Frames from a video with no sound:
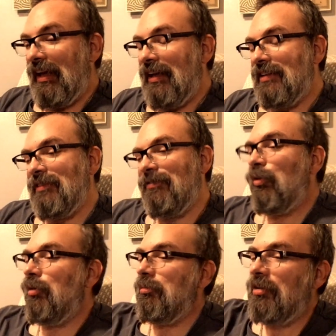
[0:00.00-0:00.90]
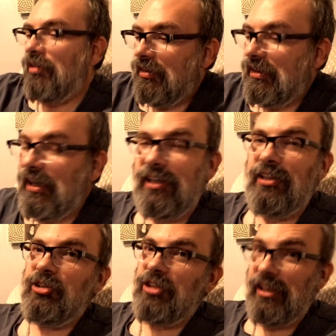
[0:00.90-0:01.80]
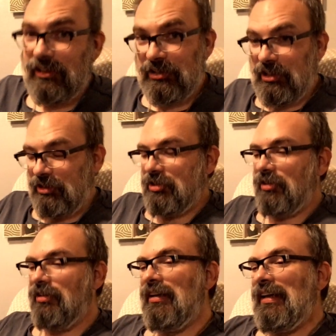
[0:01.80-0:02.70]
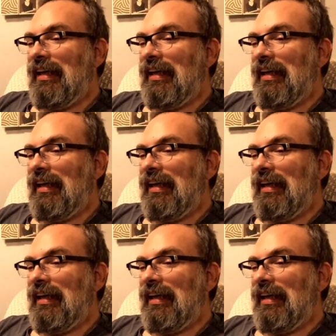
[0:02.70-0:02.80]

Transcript: And as a former college English teacher,